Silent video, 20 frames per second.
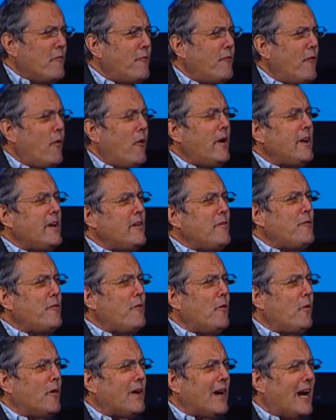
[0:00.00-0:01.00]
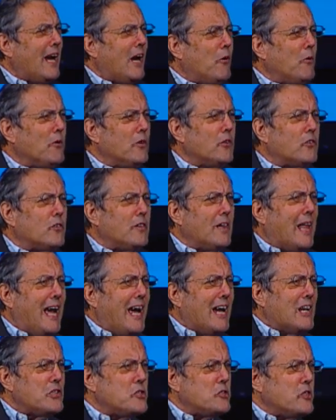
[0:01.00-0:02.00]
44 hours
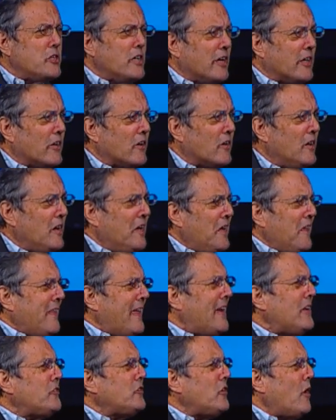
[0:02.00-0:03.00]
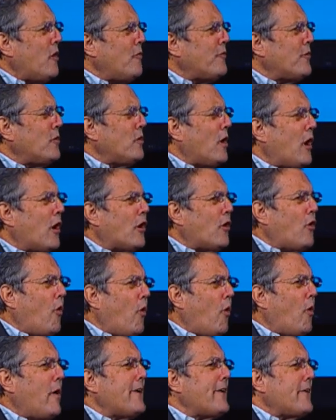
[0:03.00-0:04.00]
last year, that's over a
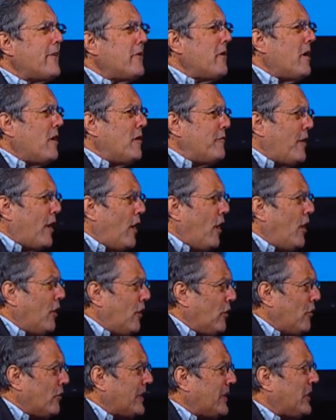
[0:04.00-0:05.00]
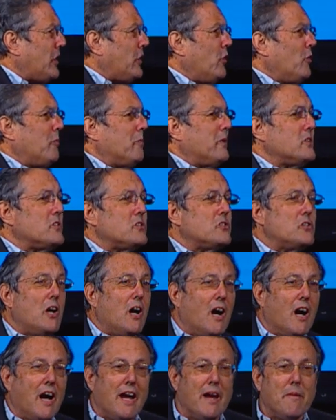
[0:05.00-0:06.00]
quarter of all human
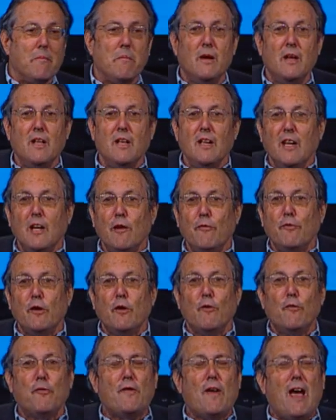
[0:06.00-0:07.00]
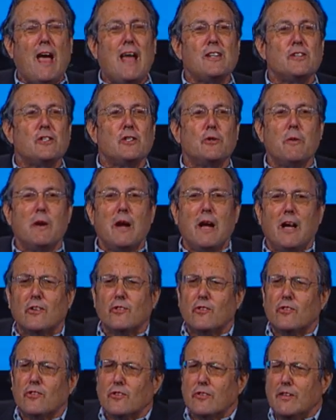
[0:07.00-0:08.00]
time. If you factor
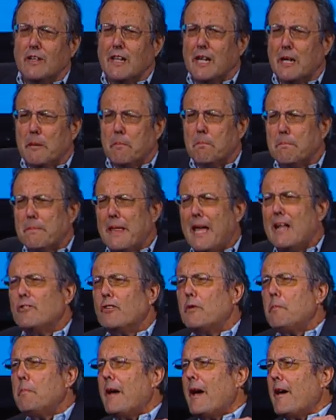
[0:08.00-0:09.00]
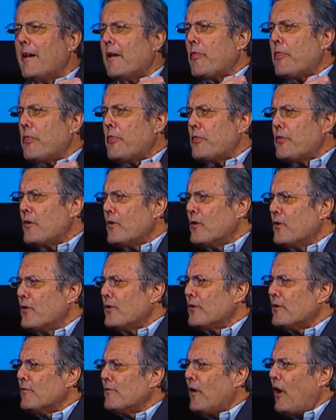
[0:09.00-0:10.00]
out sleep, that's about a
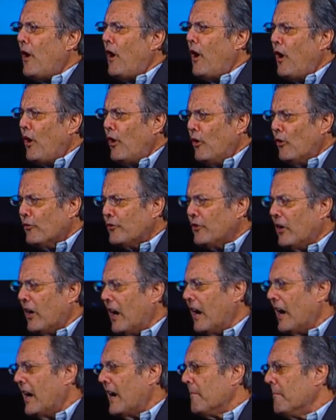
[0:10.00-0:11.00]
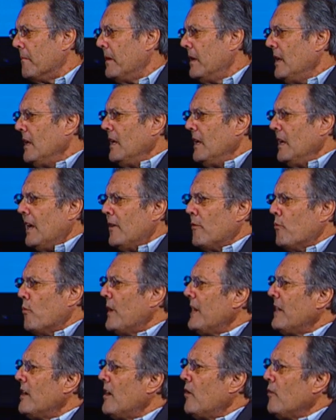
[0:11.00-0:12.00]
third of all time. And
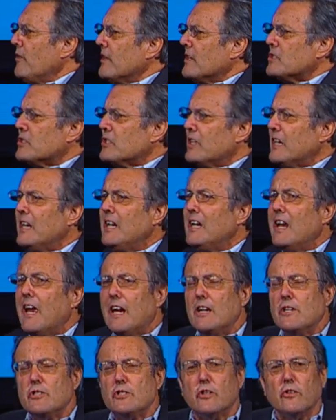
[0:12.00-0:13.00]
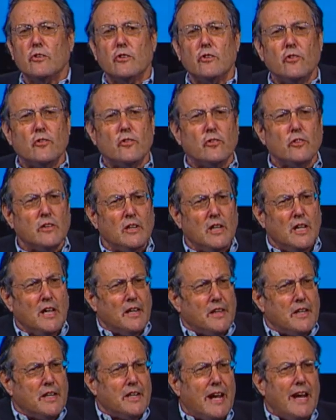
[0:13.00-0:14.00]
we know that teenagers,
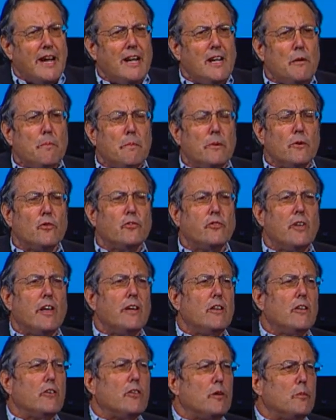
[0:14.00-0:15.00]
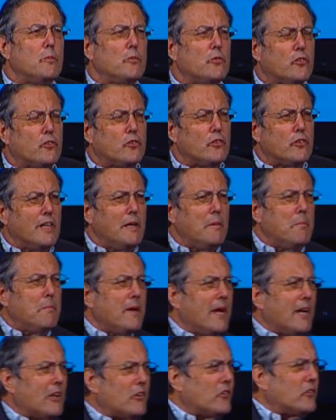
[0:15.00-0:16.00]
that 80% of them sleep
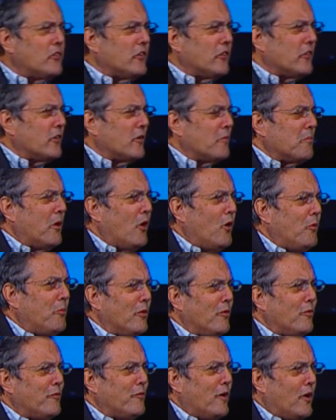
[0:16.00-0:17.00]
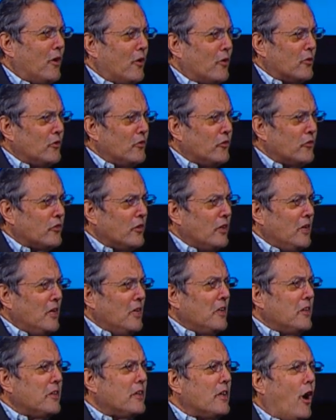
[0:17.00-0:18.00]
next to their mobile phones.
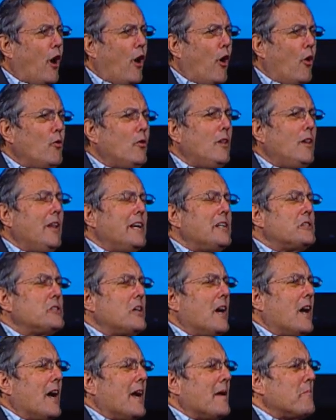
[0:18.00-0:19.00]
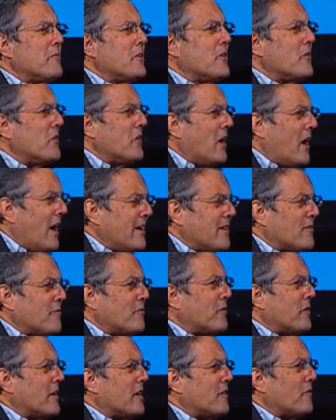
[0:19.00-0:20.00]
The only time they're not in
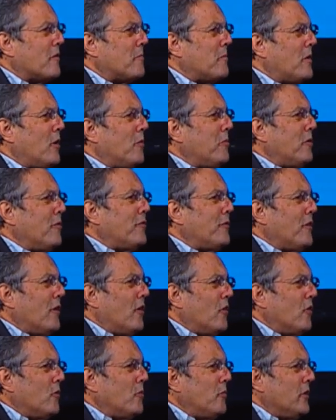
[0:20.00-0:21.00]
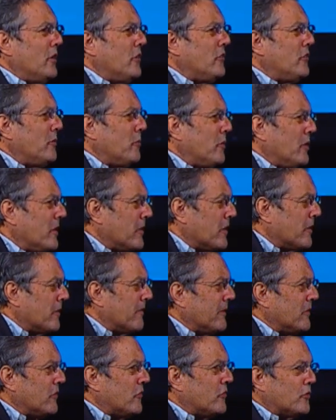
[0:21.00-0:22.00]
front of a mobile phone is when
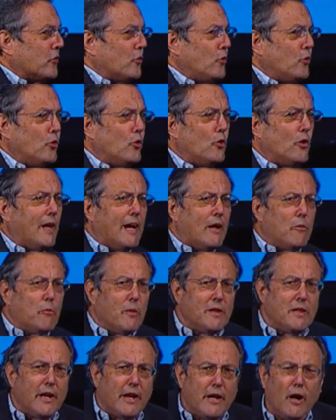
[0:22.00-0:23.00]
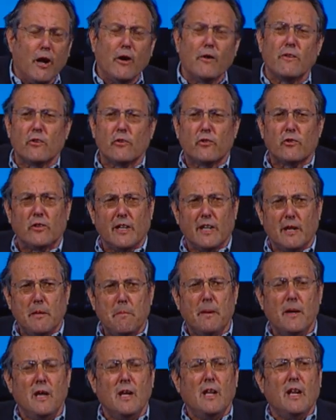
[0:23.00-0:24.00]
they're in school and when they are
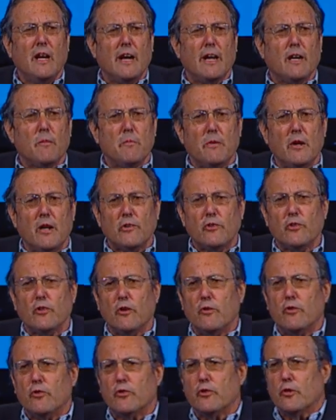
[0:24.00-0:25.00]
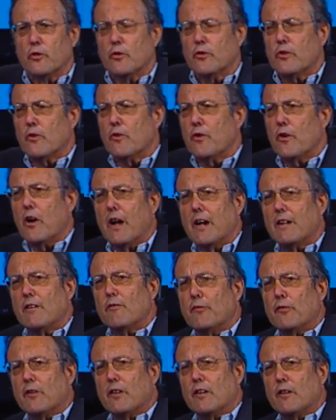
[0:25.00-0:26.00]
asleep. And I'm not so sure they're not
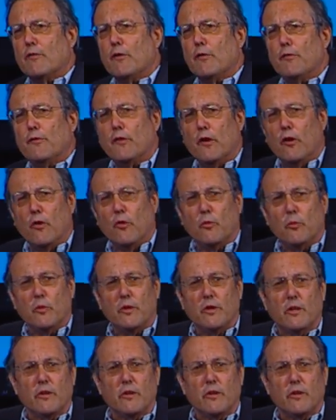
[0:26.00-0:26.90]
in front of a phone when